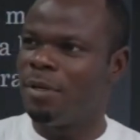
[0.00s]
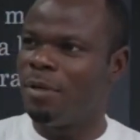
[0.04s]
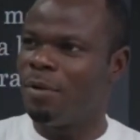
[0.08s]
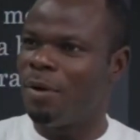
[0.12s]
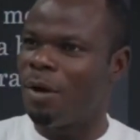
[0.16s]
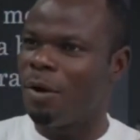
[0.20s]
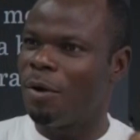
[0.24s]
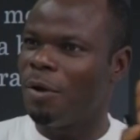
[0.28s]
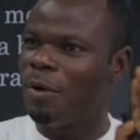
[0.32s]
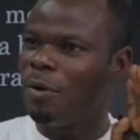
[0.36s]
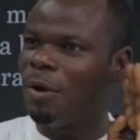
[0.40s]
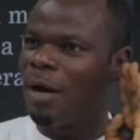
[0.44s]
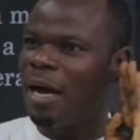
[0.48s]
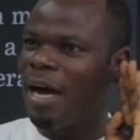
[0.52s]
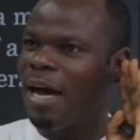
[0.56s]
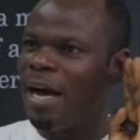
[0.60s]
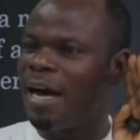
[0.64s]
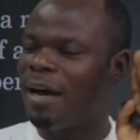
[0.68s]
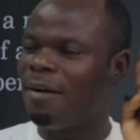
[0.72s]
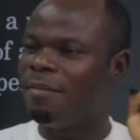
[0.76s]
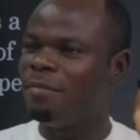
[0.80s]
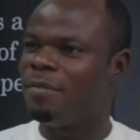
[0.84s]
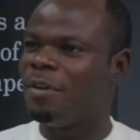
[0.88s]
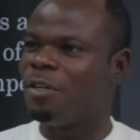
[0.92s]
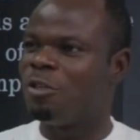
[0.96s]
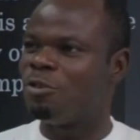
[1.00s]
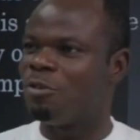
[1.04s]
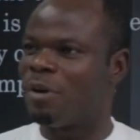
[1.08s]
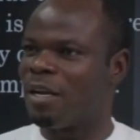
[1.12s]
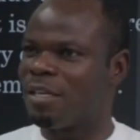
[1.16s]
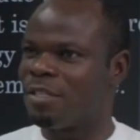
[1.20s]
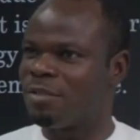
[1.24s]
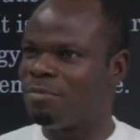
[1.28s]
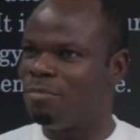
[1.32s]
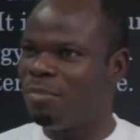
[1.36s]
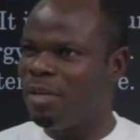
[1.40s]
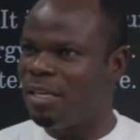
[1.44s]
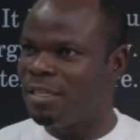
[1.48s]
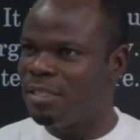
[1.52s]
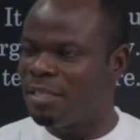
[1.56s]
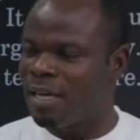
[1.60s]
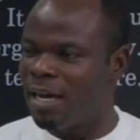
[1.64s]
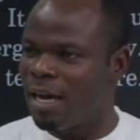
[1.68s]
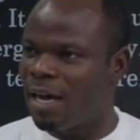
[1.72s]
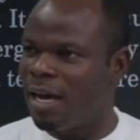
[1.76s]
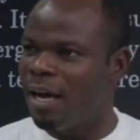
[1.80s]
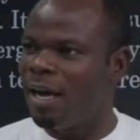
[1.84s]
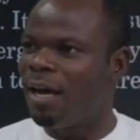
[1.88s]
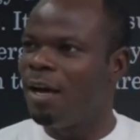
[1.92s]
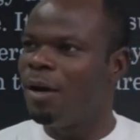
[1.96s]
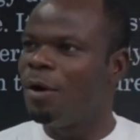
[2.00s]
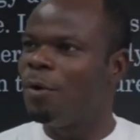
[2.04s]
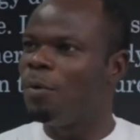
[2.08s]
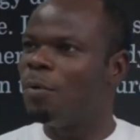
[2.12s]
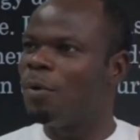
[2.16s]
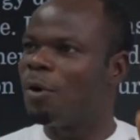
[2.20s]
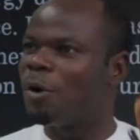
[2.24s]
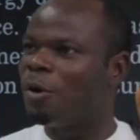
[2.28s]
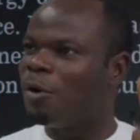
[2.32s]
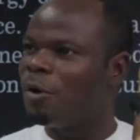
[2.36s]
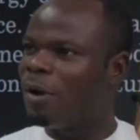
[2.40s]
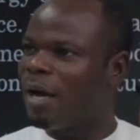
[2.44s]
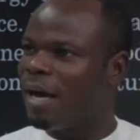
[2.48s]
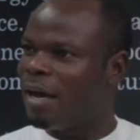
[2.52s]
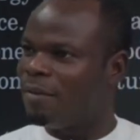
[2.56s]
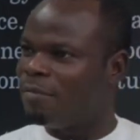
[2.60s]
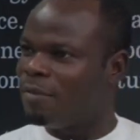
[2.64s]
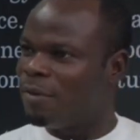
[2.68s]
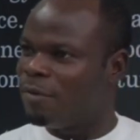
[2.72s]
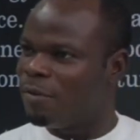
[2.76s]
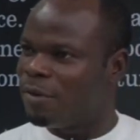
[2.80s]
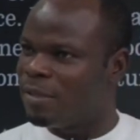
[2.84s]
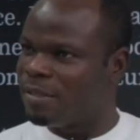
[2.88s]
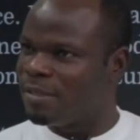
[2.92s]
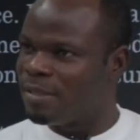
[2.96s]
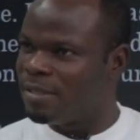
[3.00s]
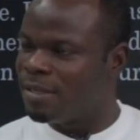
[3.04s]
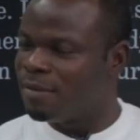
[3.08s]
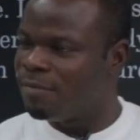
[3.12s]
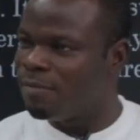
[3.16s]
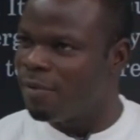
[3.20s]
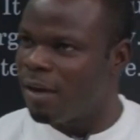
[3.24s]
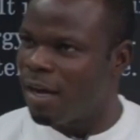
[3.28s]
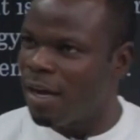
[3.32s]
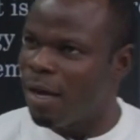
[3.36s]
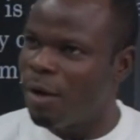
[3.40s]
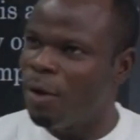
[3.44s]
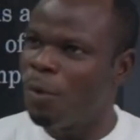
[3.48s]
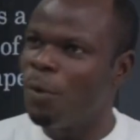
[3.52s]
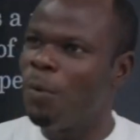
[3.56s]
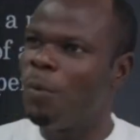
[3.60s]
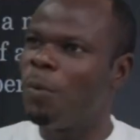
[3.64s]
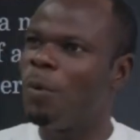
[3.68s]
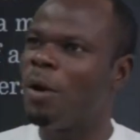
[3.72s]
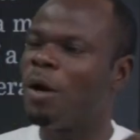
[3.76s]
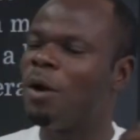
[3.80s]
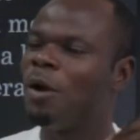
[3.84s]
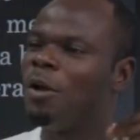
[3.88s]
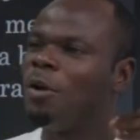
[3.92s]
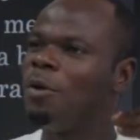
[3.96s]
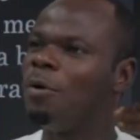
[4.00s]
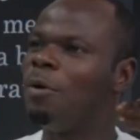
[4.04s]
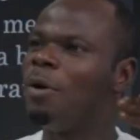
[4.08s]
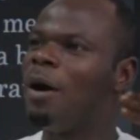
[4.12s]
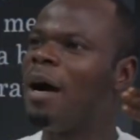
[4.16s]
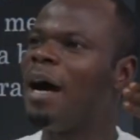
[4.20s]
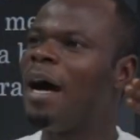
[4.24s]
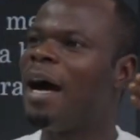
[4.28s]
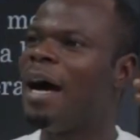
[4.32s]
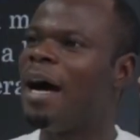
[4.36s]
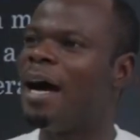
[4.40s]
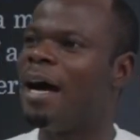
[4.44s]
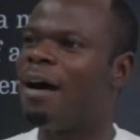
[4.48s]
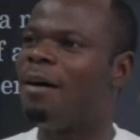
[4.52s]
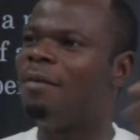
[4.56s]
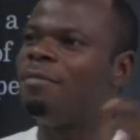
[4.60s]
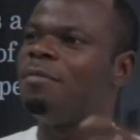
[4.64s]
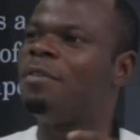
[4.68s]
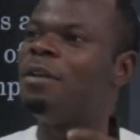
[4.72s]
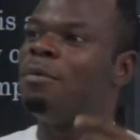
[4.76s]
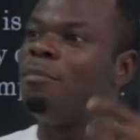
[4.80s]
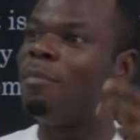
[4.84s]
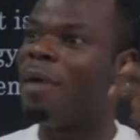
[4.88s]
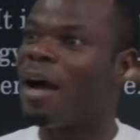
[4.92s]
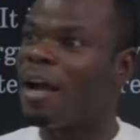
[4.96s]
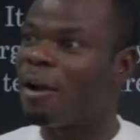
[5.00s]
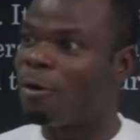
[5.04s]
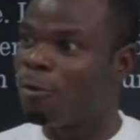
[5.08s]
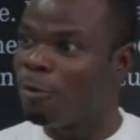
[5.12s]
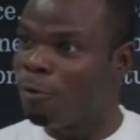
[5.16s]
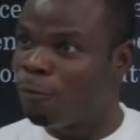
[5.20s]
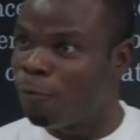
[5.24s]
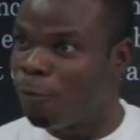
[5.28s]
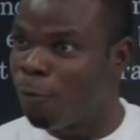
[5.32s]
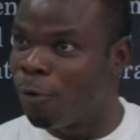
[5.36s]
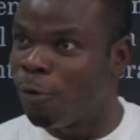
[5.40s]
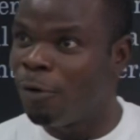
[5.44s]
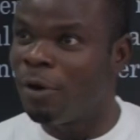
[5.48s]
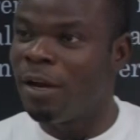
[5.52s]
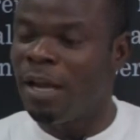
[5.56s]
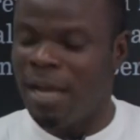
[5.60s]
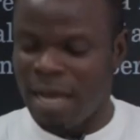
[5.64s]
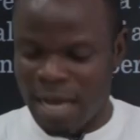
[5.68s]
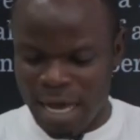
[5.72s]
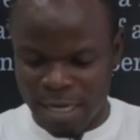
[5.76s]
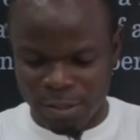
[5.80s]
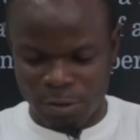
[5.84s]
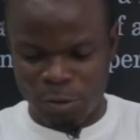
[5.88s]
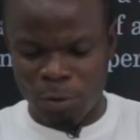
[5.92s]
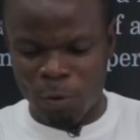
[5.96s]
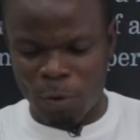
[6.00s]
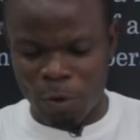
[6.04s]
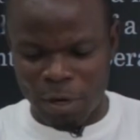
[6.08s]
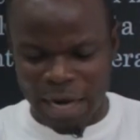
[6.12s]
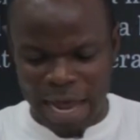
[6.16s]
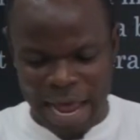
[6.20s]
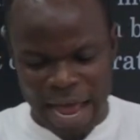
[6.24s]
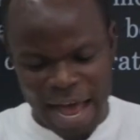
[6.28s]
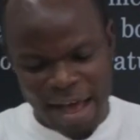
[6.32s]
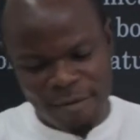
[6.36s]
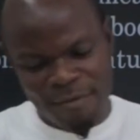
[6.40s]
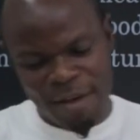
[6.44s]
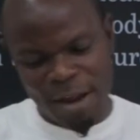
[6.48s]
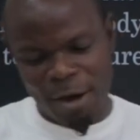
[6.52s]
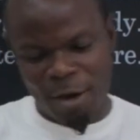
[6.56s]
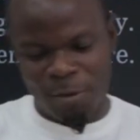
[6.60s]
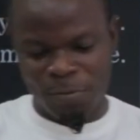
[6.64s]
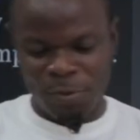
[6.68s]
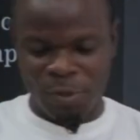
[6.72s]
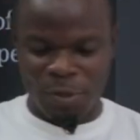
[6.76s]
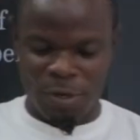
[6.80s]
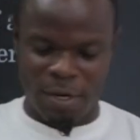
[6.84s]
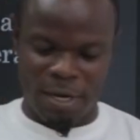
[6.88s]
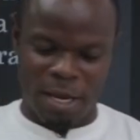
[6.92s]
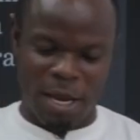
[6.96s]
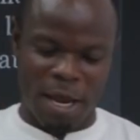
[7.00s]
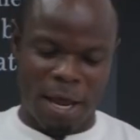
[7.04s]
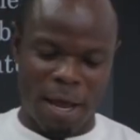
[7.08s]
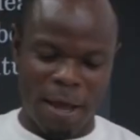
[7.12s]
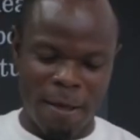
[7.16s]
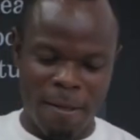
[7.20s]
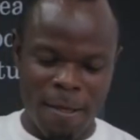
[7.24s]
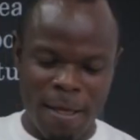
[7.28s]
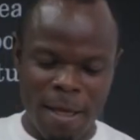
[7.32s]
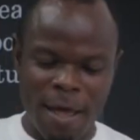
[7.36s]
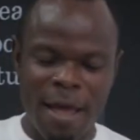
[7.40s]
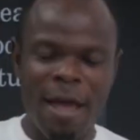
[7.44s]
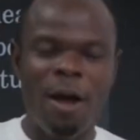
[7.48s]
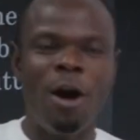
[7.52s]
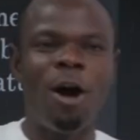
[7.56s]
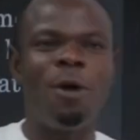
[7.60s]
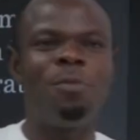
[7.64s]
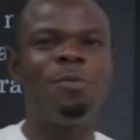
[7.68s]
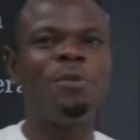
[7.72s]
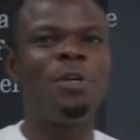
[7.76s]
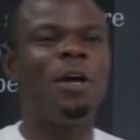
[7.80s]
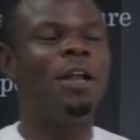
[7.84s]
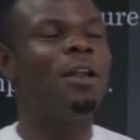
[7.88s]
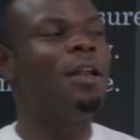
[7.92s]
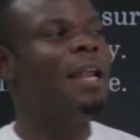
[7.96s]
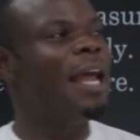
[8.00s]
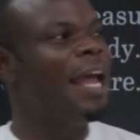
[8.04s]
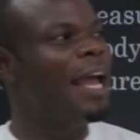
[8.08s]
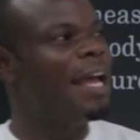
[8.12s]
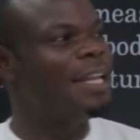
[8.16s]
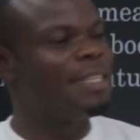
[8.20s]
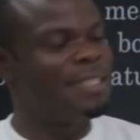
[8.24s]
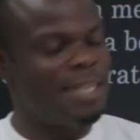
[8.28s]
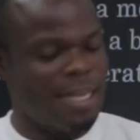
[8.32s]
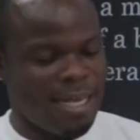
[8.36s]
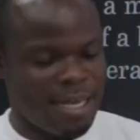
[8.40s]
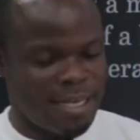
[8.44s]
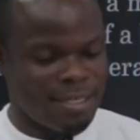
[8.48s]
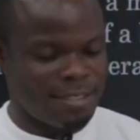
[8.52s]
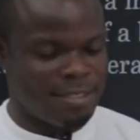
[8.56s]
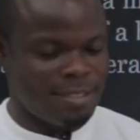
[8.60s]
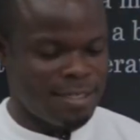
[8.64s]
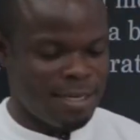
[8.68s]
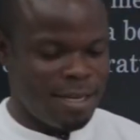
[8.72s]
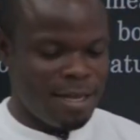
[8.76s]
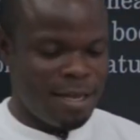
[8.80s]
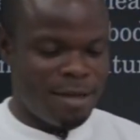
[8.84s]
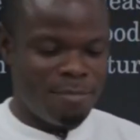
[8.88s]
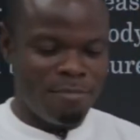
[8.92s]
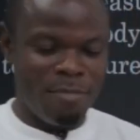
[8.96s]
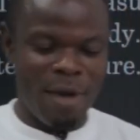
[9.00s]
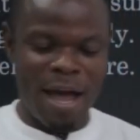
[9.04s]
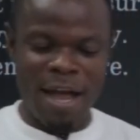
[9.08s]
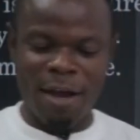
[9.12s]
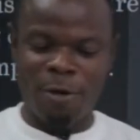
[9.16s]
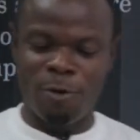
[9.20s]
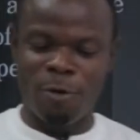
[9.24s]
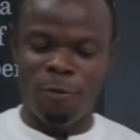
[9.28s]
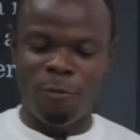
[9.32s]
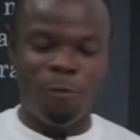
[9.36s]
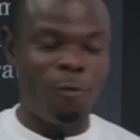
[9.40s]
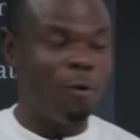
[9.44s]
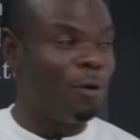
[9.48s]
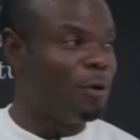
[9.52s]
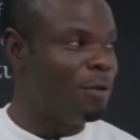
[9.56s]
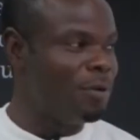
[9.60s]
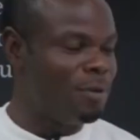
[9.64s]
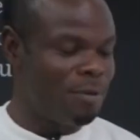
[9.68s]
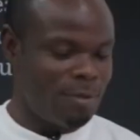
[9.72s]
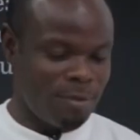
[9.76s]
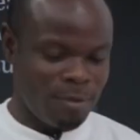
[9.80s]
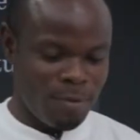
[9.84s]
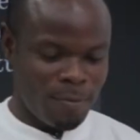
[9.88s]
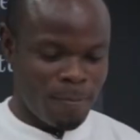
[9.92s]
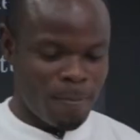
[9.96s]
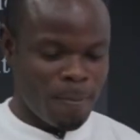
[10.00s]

We're going to have the transmitter, we're going to have the receiver, we're going to have the microphone, and so on. I have an option here. Option A says microphone.